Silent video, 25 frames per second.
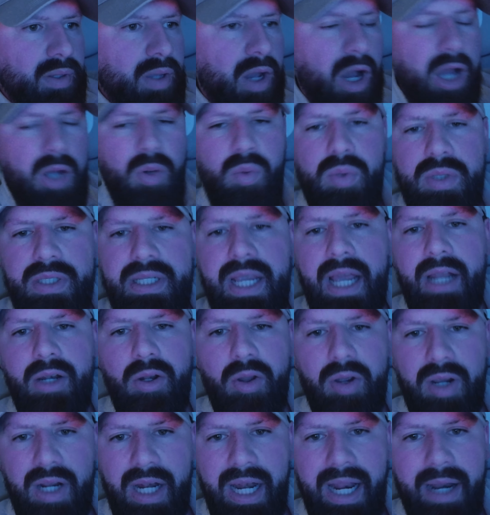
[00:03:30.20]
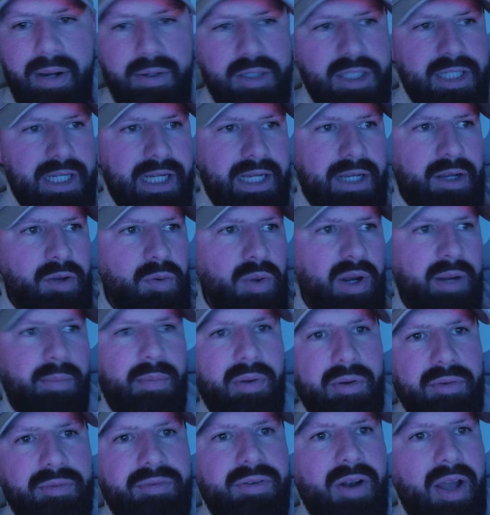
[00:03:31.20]
I always get a lot of clarity when I'm
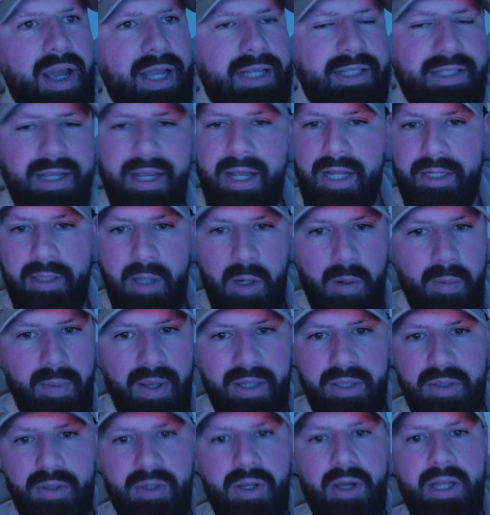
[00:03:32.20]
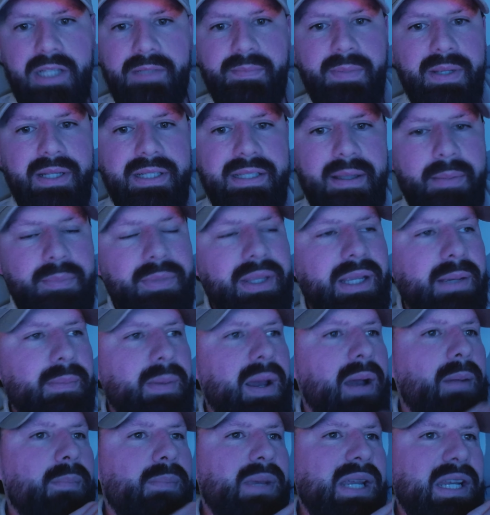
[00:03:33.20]
on flights. I don't know about you guys, but it's something
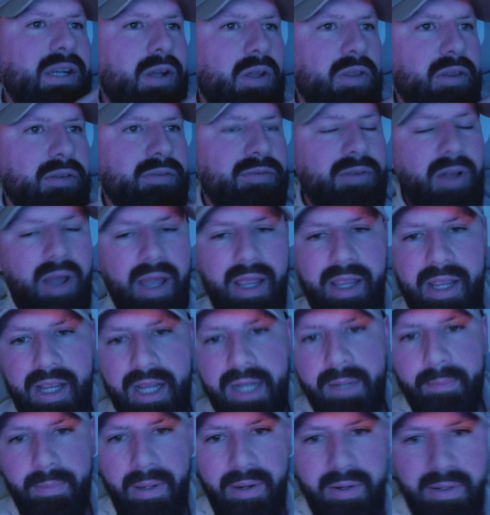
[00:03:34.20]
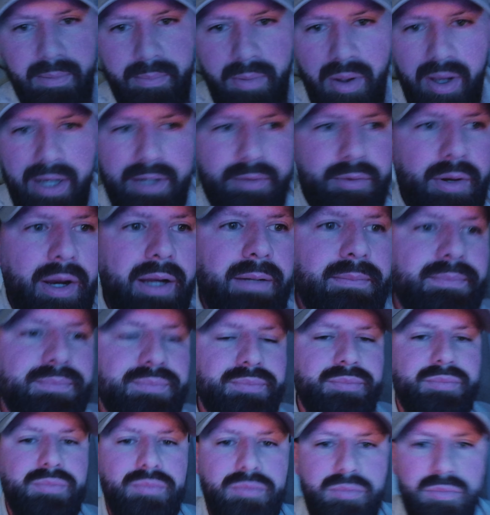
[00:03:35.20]
about being on the flight. Bearing in mind, right?
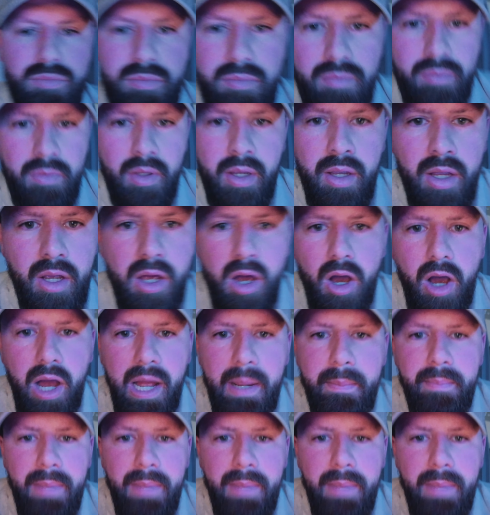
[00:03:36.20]
I